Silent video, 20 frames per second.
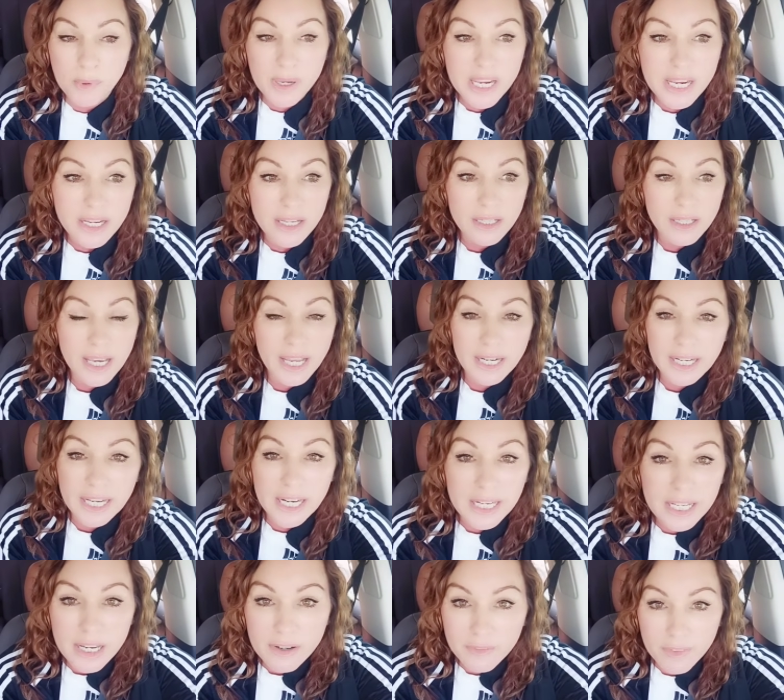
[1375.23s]
to speak
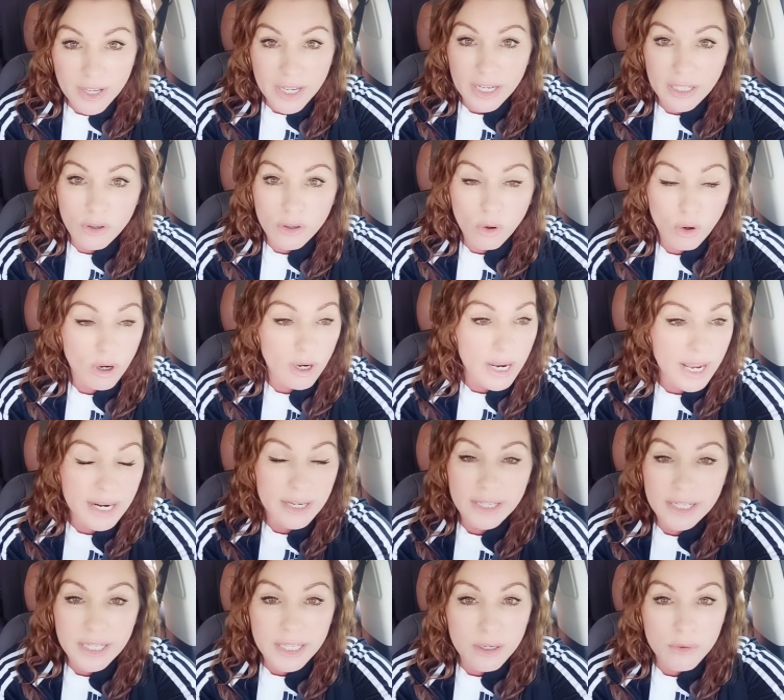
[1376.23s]
at any event
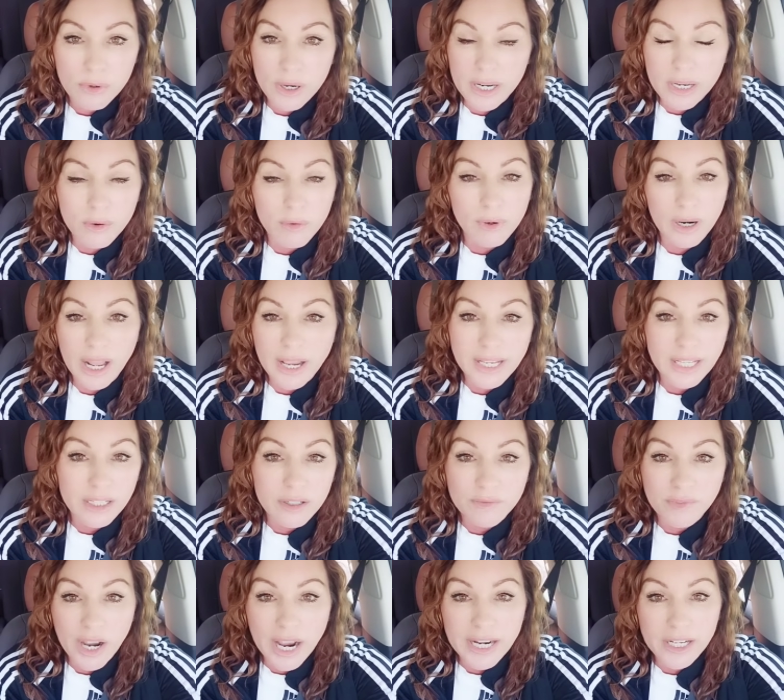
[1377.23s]
or at any
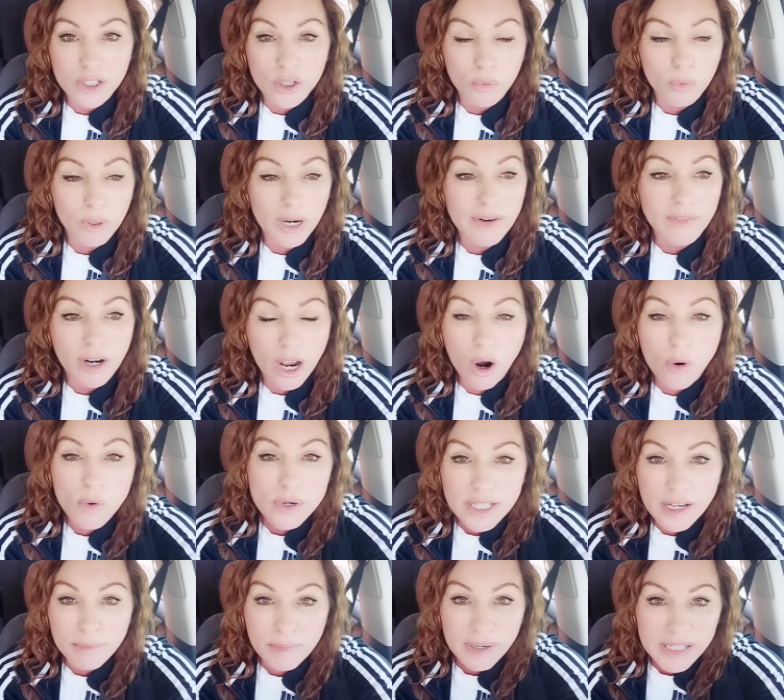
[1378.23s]
when I get invited or
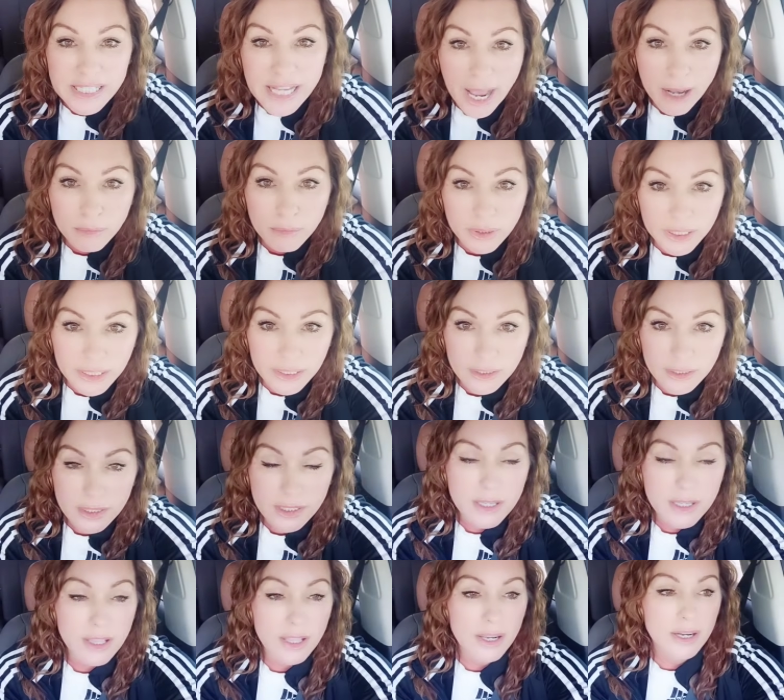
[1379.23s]
whatever. I always have my
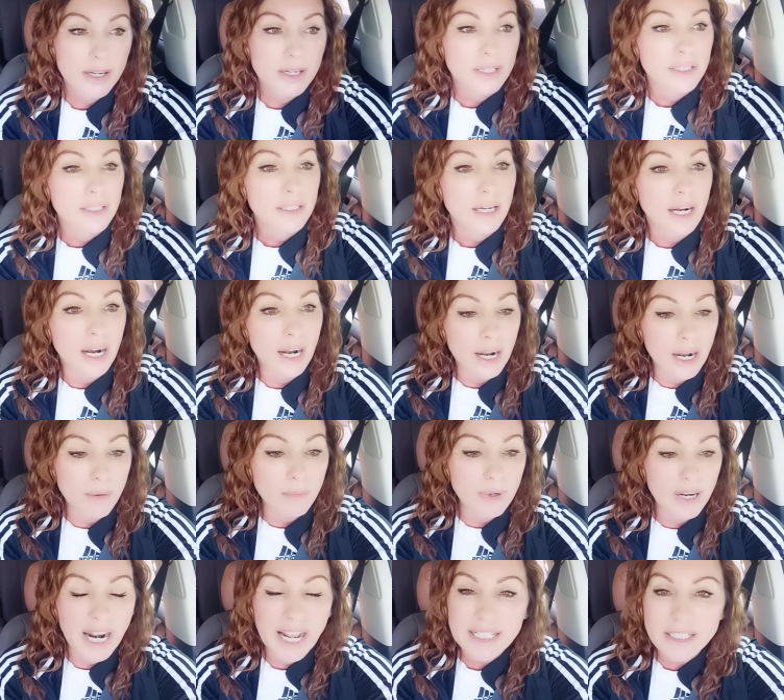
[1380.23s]
tablet.
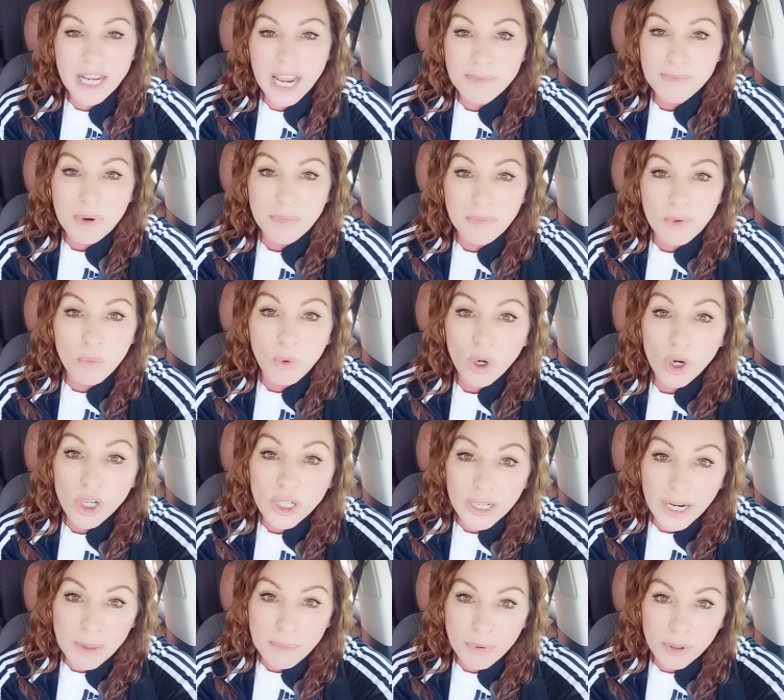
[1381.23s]
And I type up
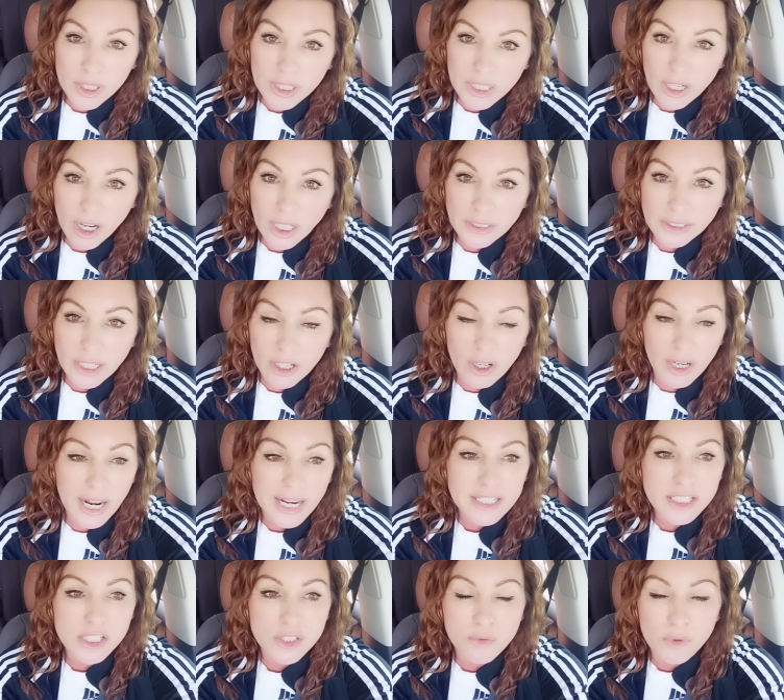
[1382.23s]
the word and I put it
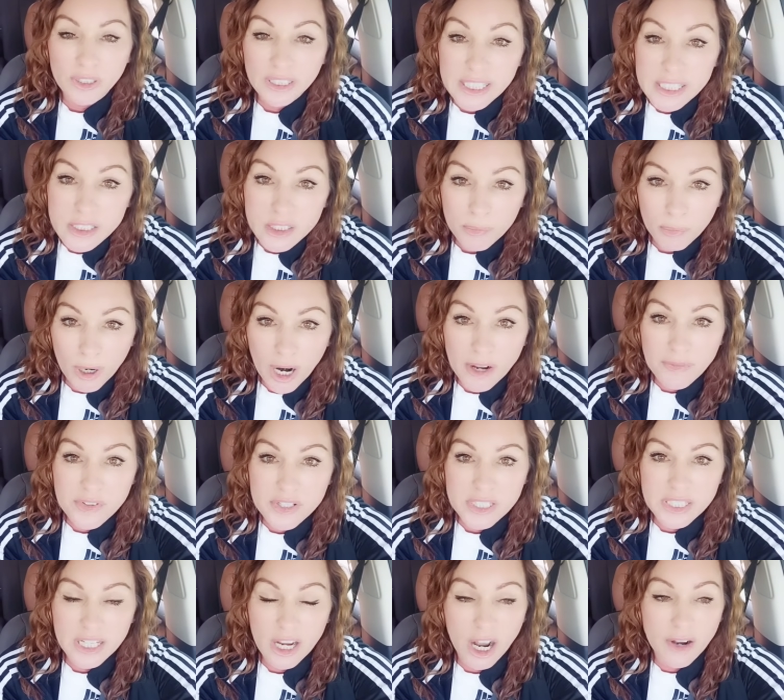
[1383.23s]
on there and I just release the
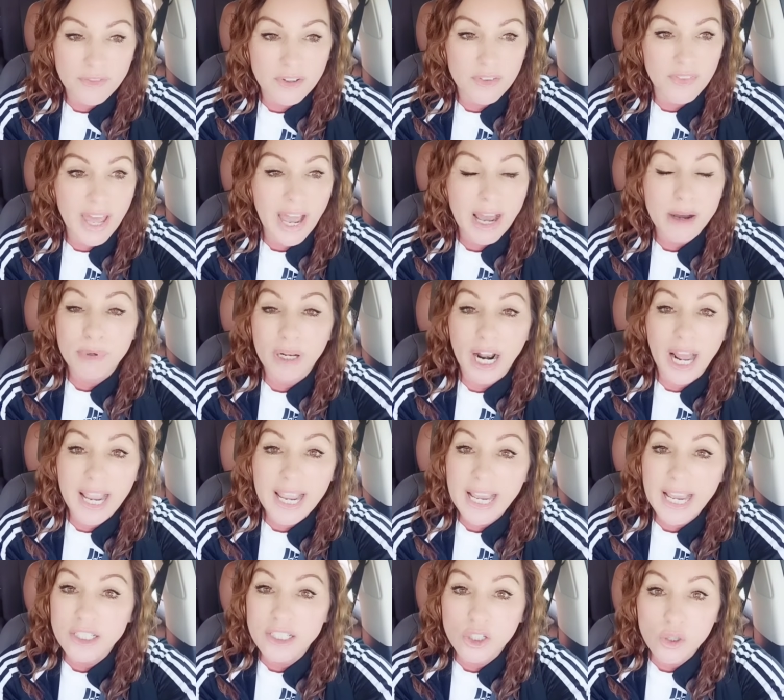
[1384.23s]
prophecy off of
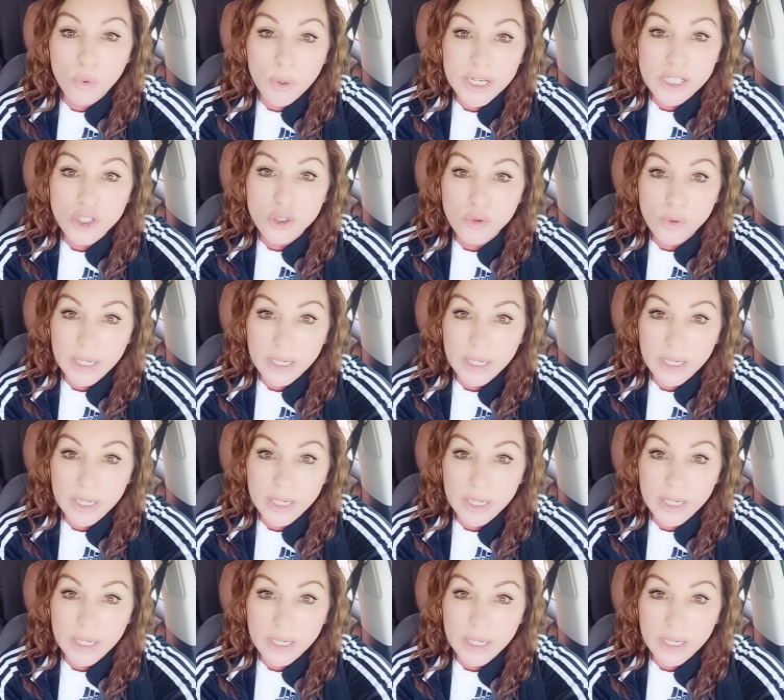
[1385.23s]
that. But I had to